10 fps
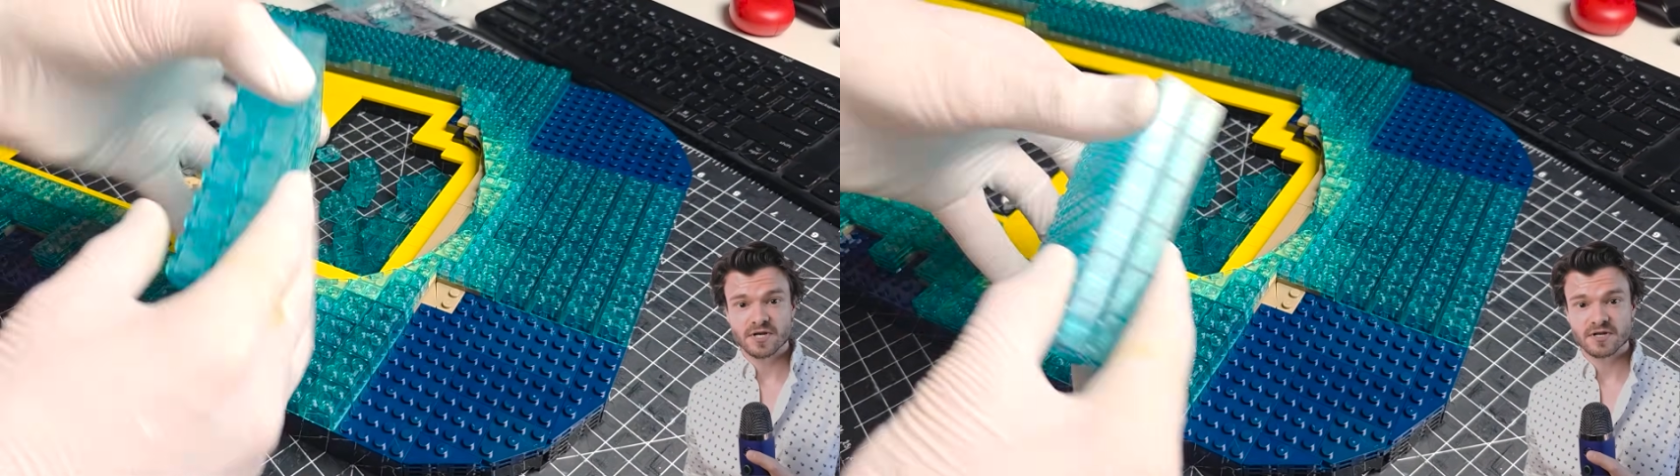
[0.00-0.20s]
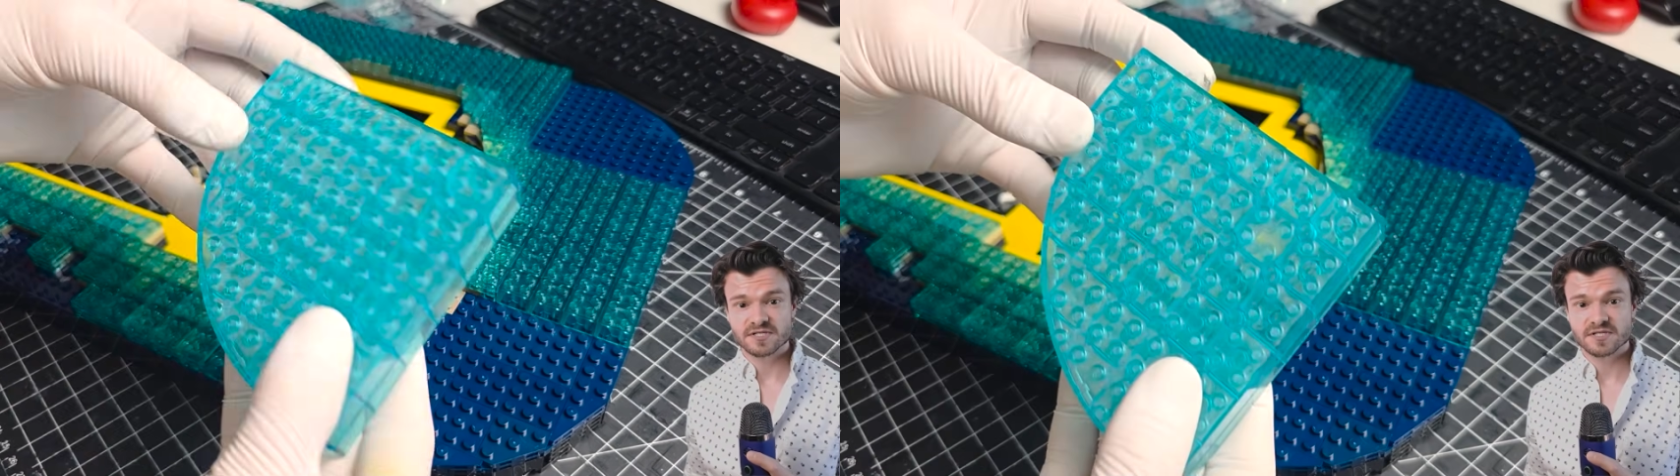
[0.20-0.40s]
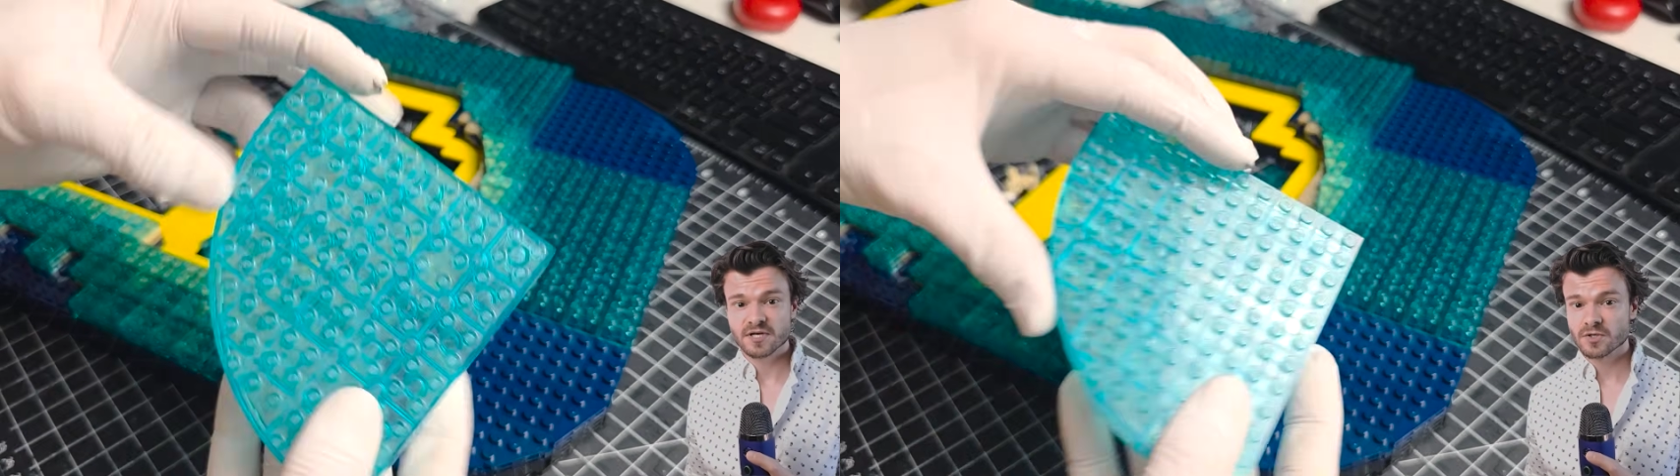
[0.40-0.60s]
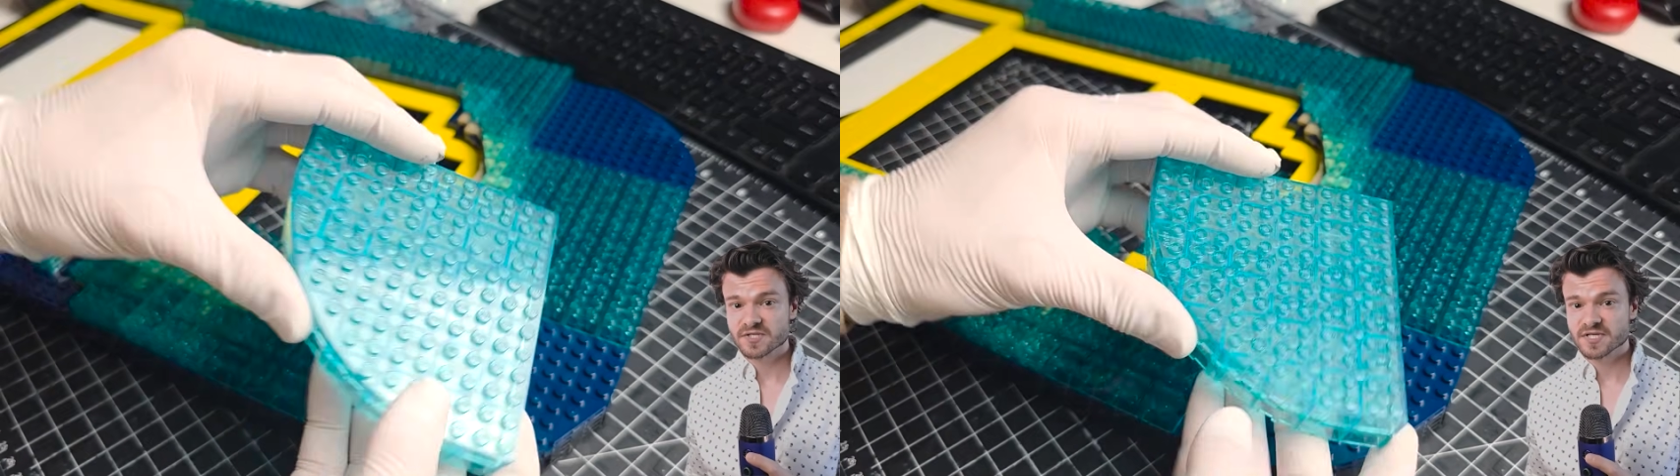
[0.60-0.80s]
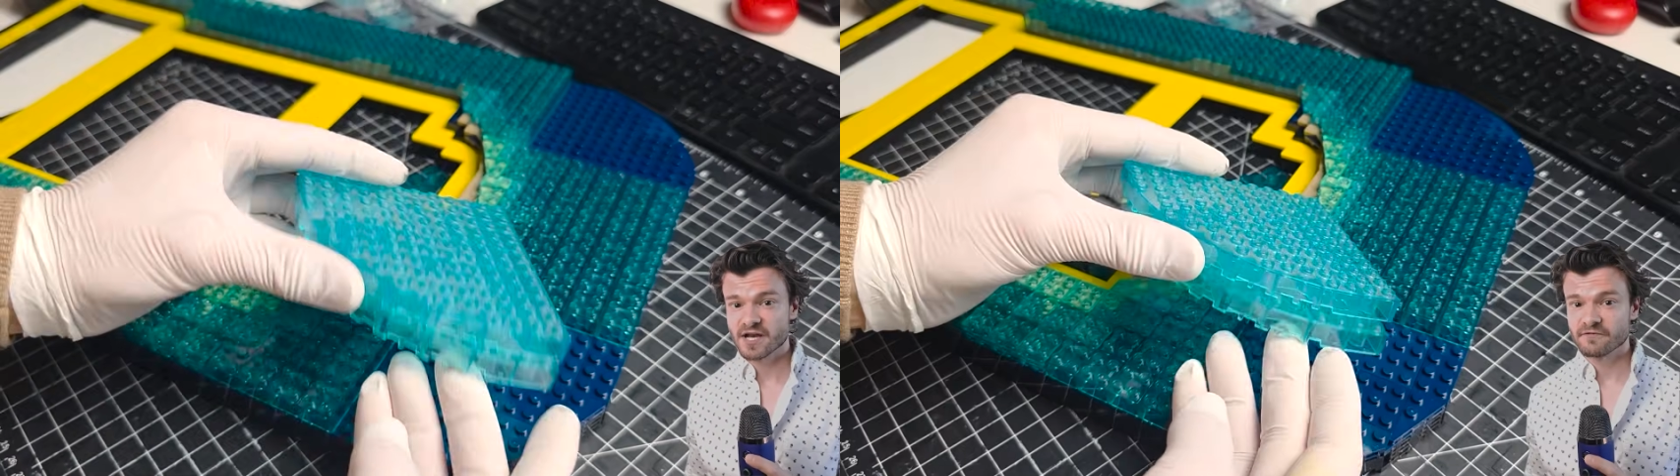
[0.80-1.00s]
in a single
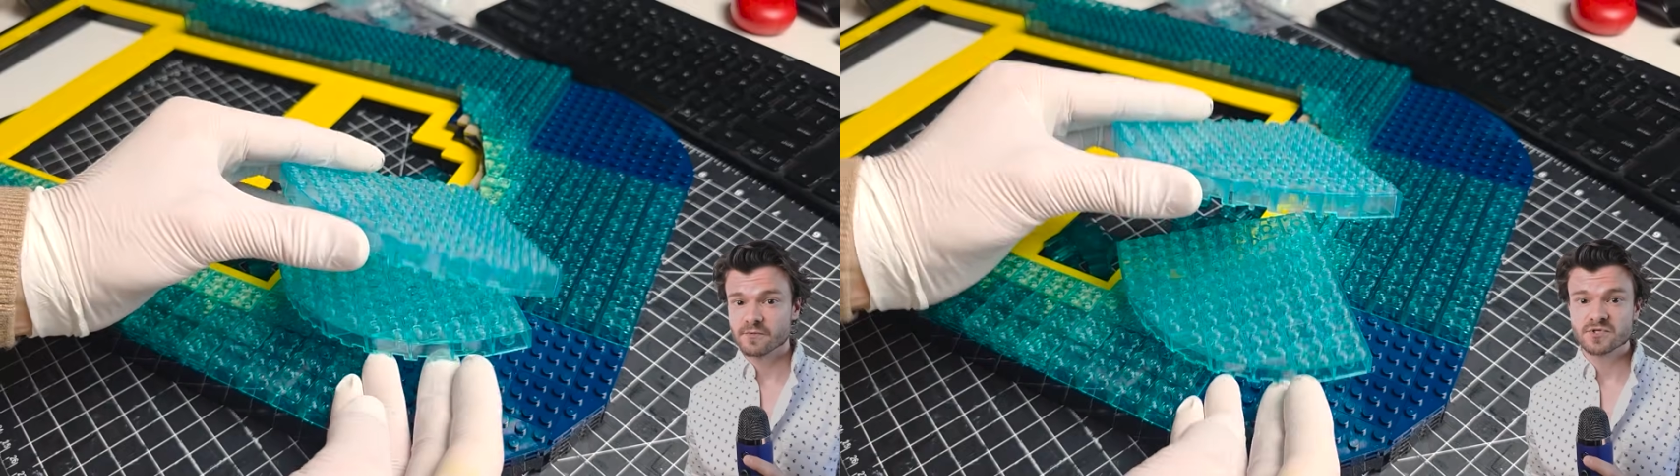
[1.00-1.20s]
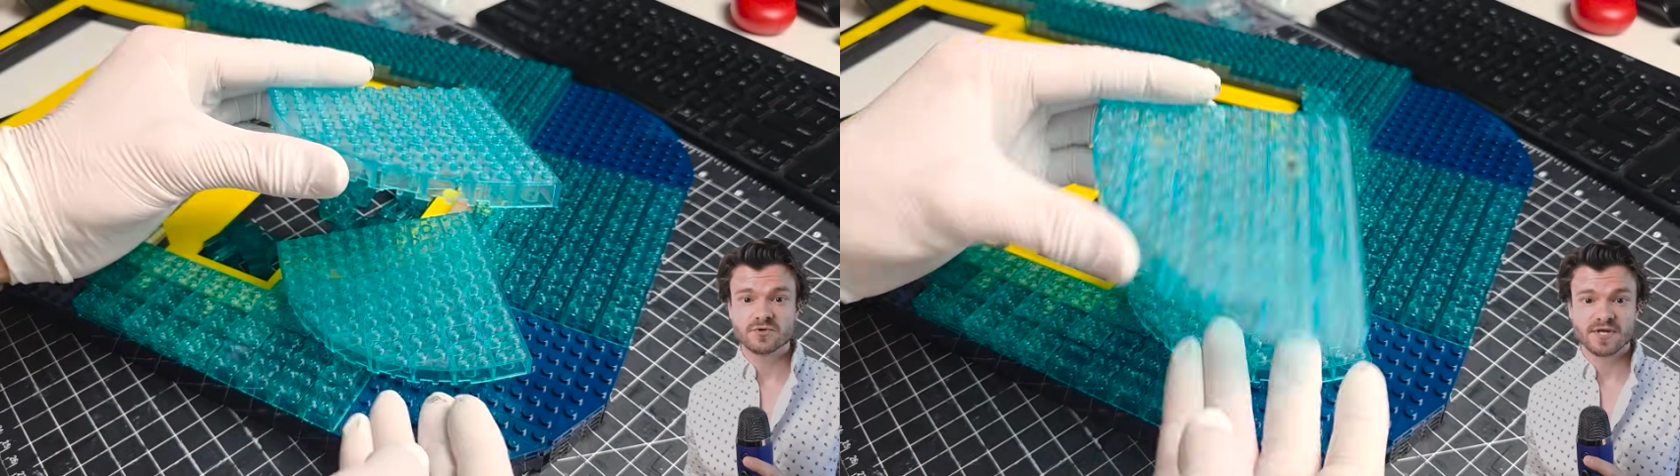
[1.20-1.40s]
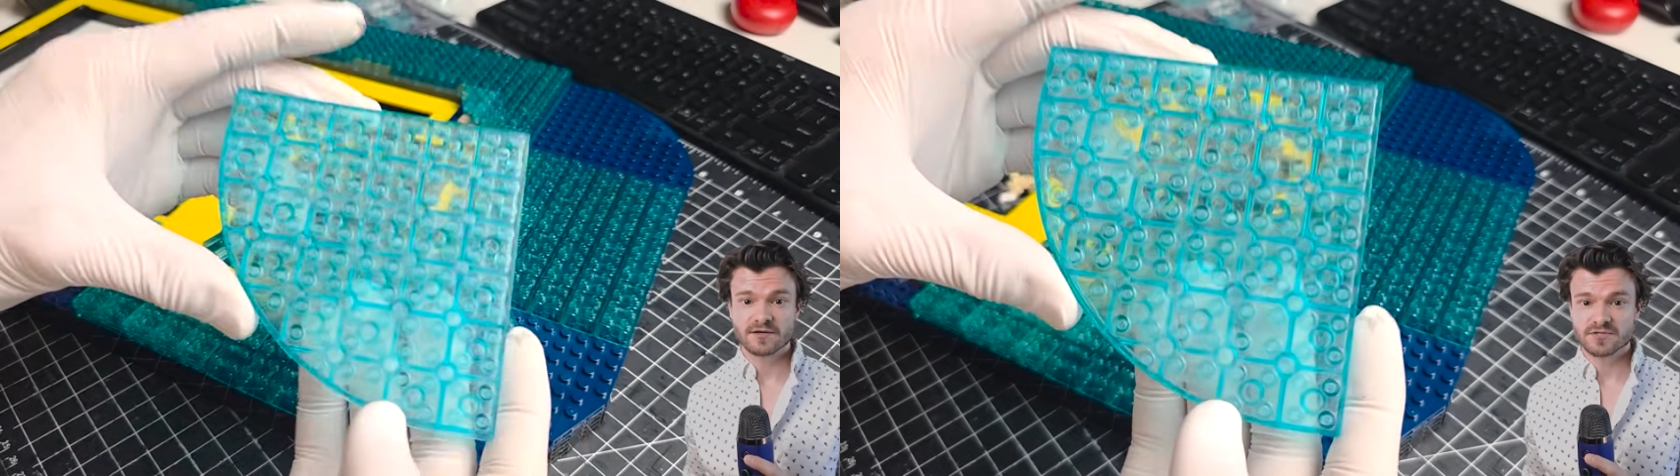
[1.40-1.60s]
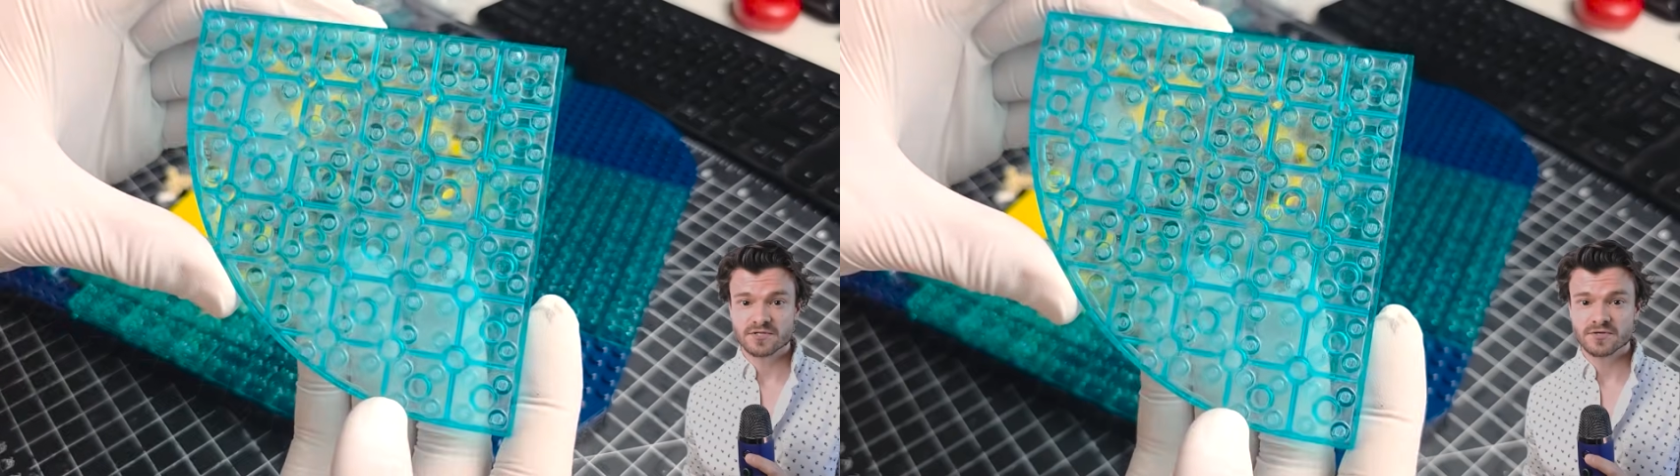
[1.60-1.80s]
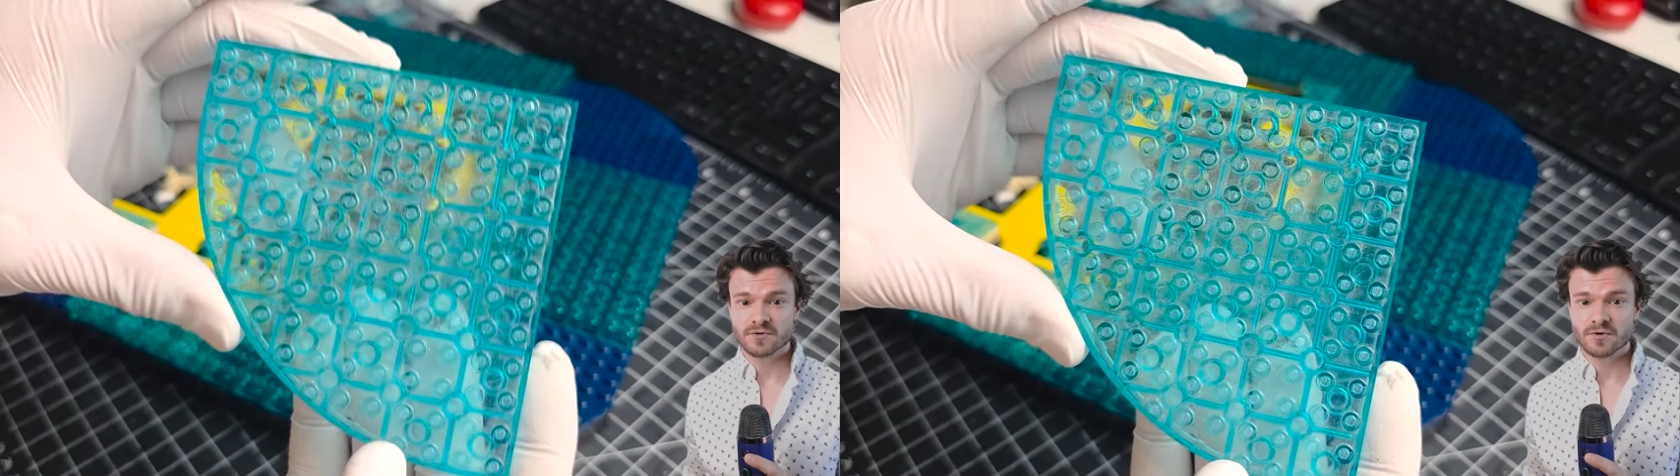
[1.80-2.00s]
set from
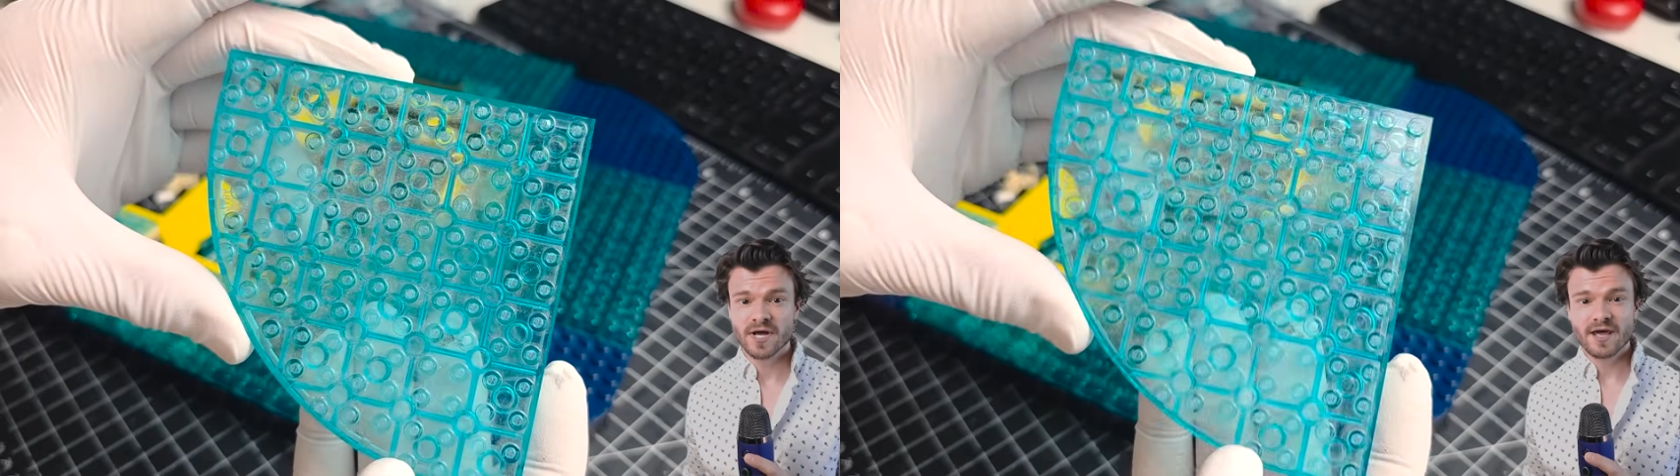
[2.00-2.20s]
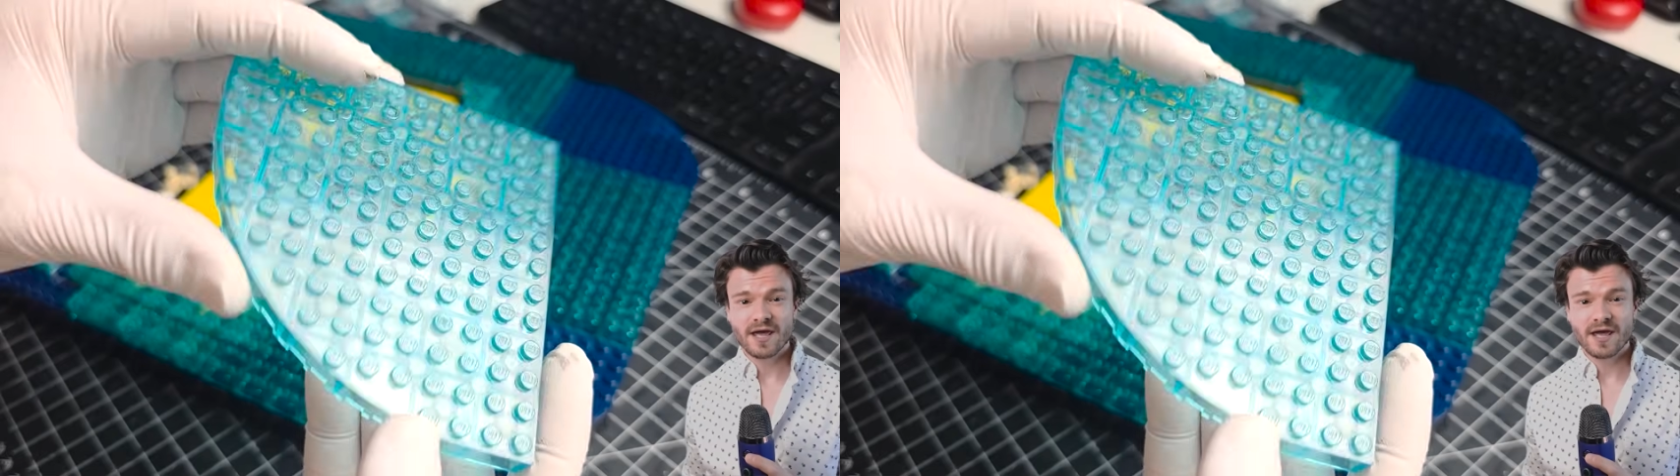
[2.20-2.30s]
2002,